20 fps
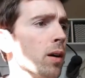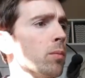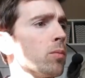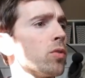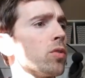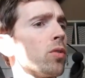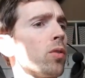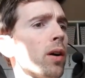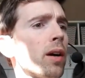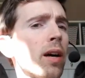
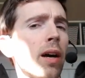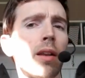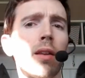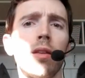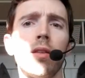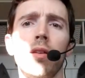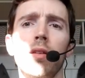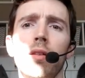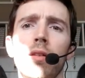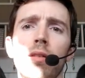So I got
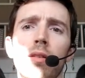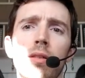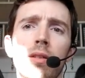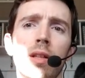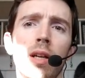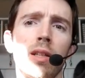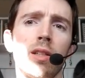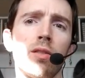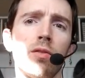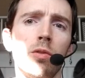the
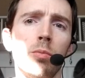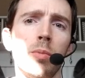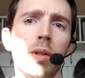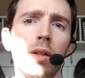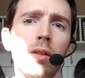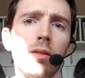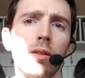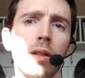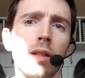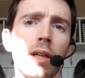test for
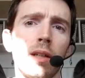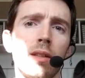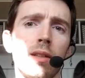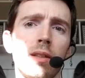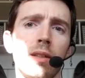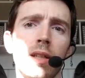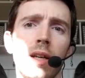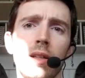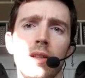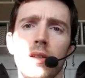metal, I got the
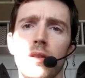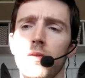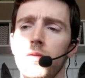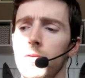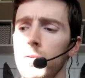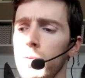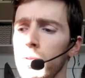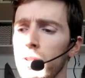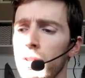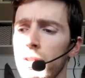test
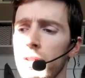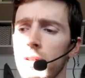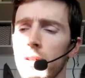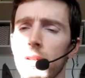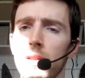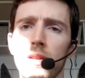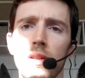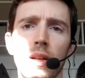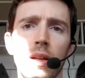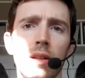for
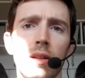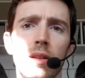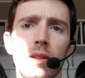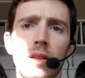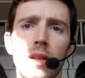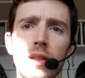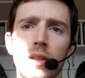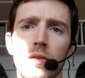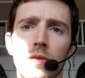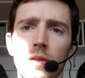studs, I got the
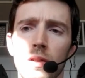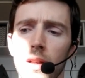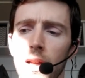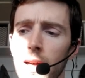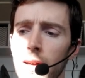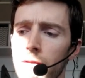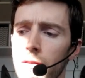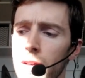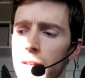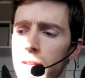test for
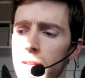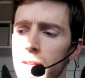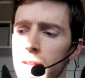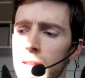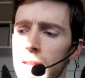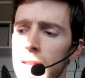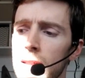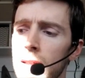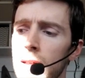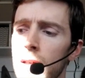live
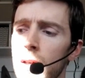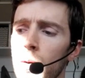AC.